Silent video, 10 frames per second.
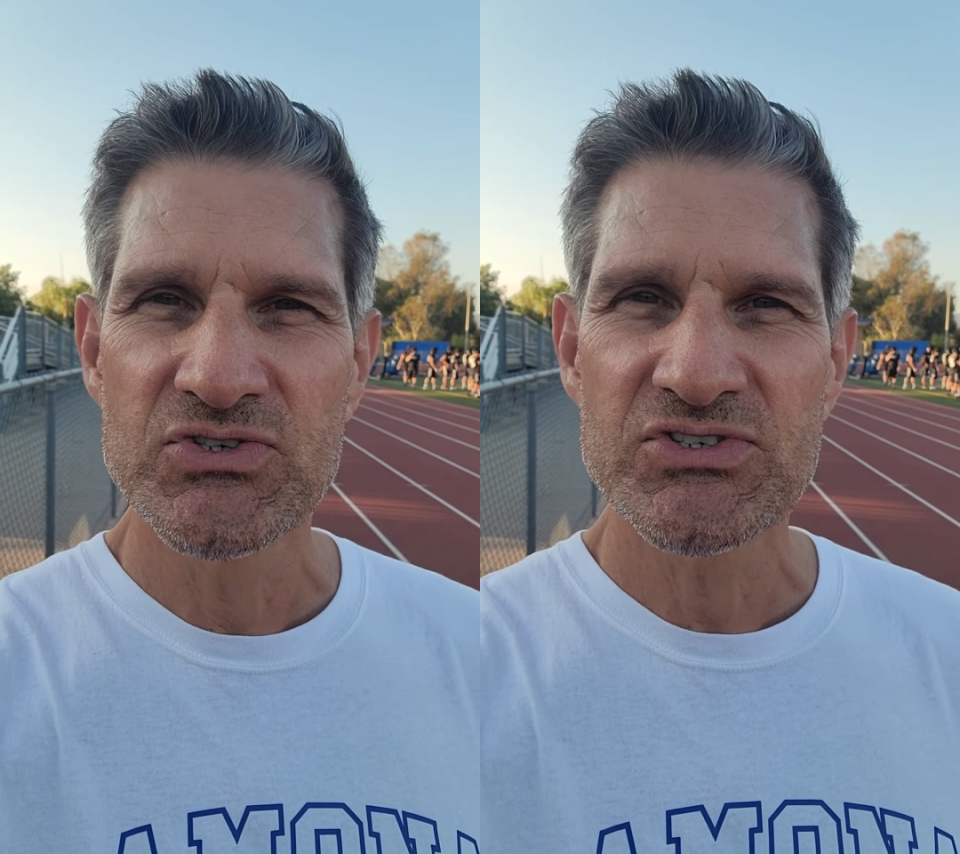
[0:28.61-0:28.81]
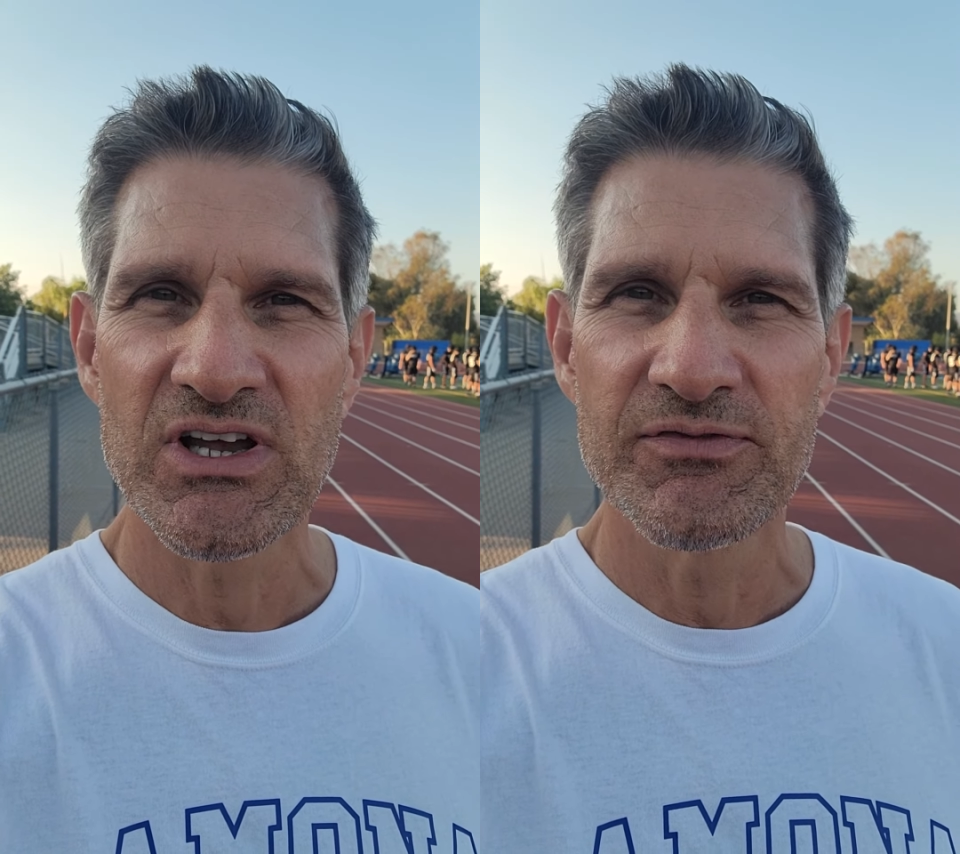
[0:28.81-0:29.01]

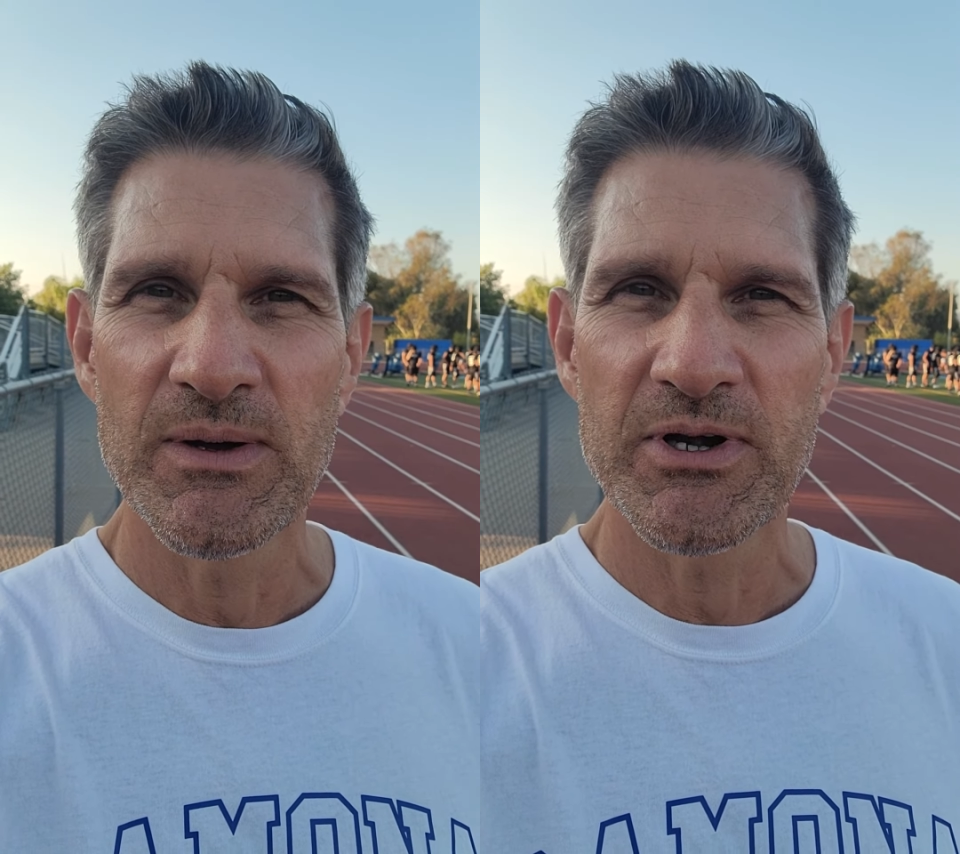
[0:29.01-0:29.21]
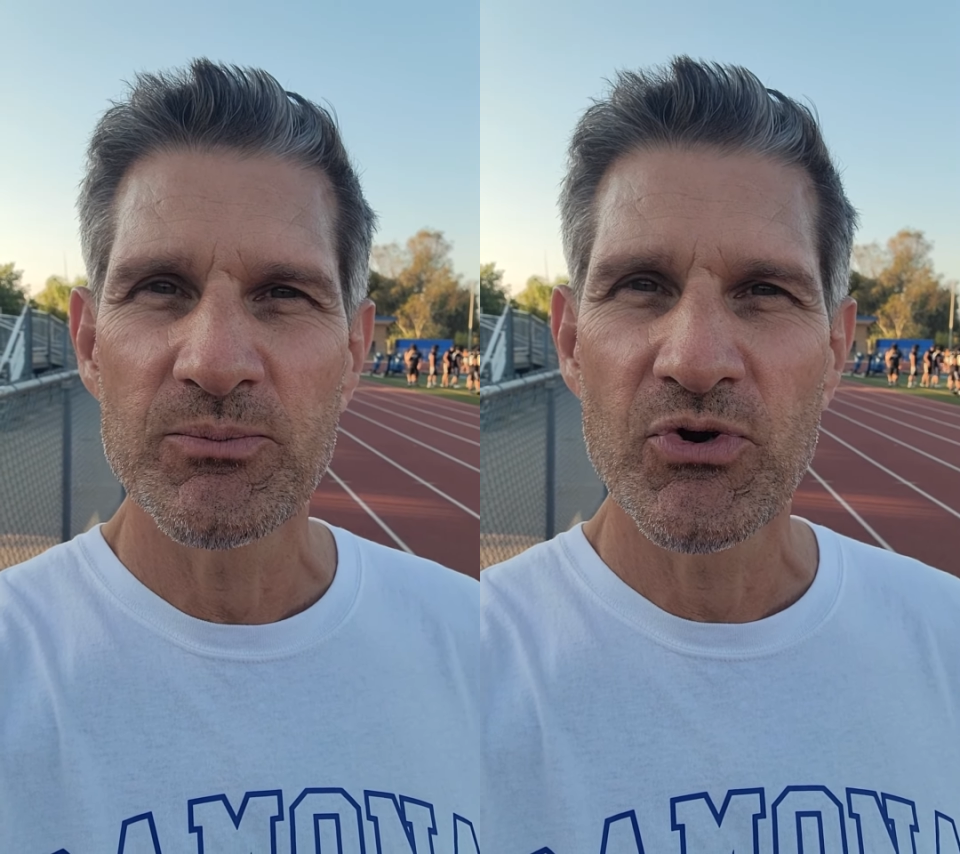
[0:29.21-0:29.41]
yourself
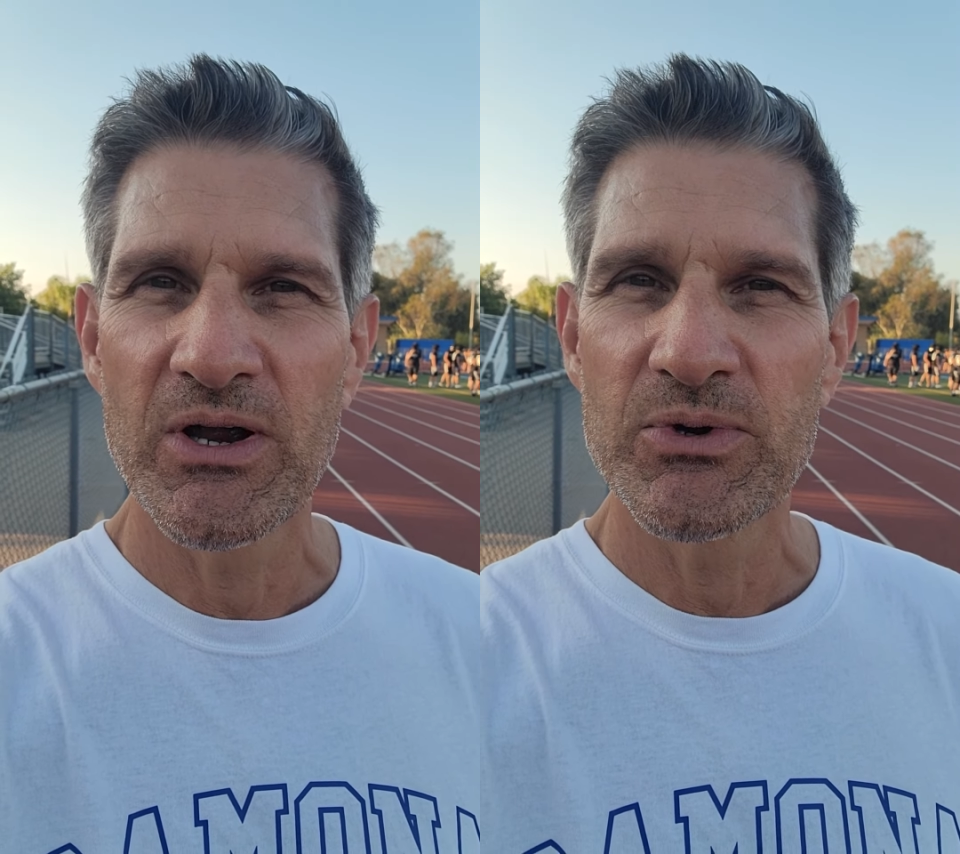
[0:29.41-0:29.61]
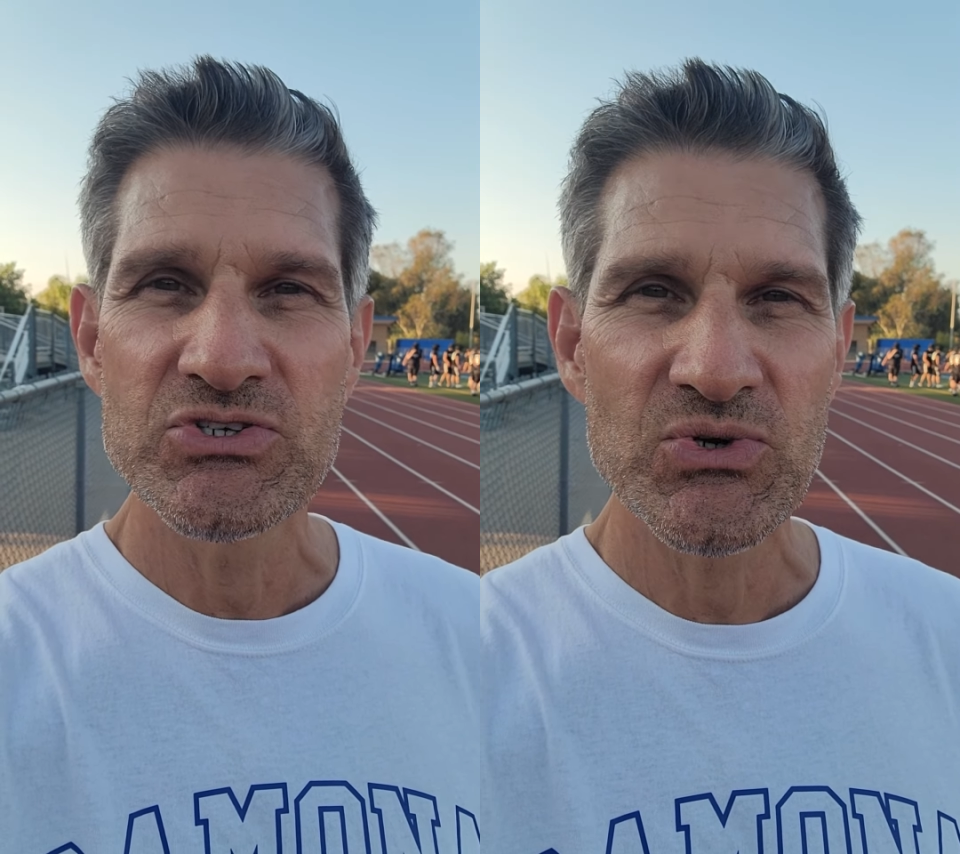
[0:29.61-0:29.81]
up on a
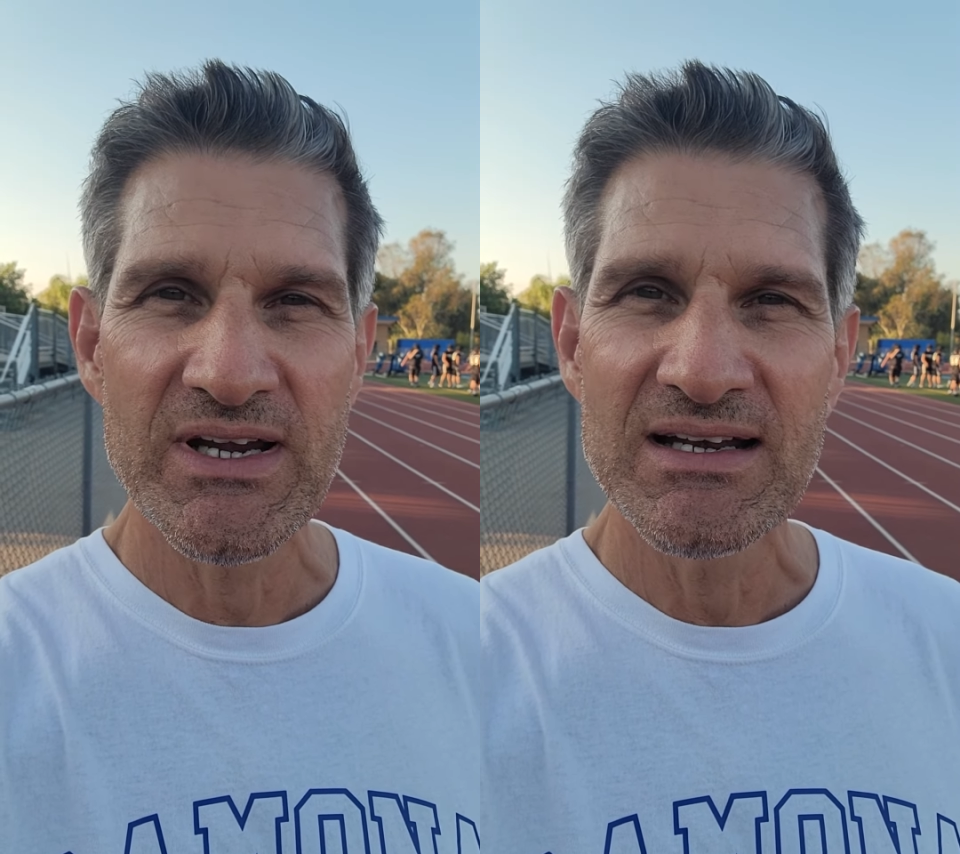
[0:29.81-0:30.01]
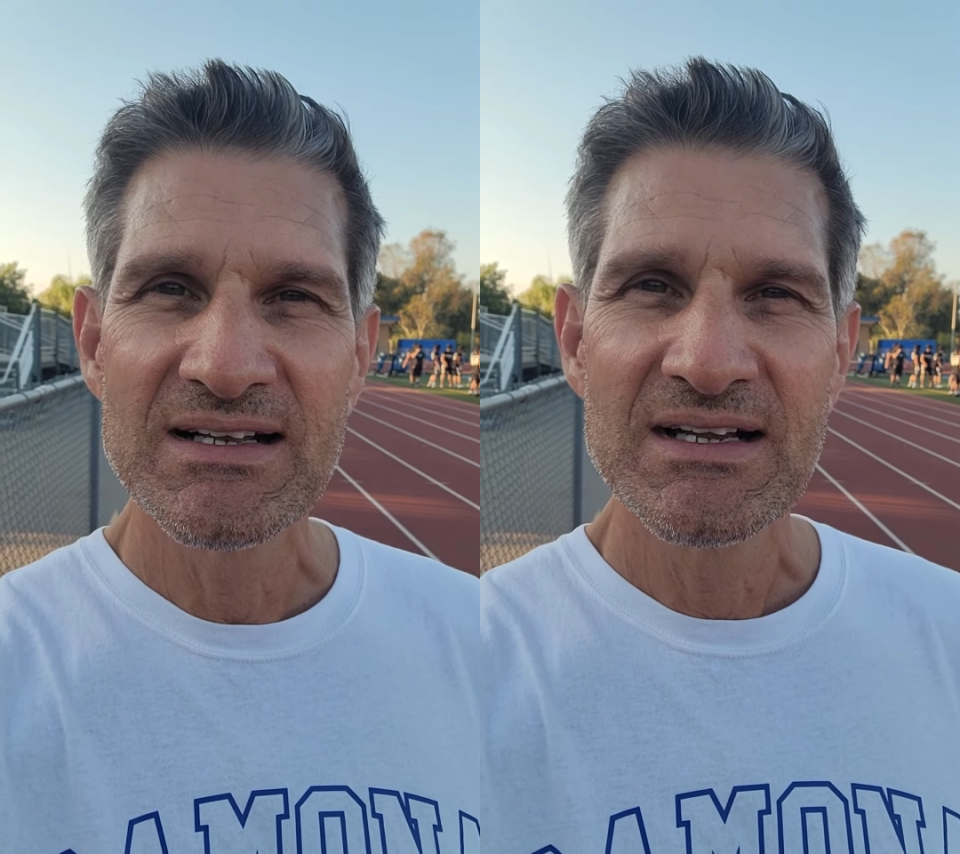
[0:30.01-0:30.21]
prayer retreat,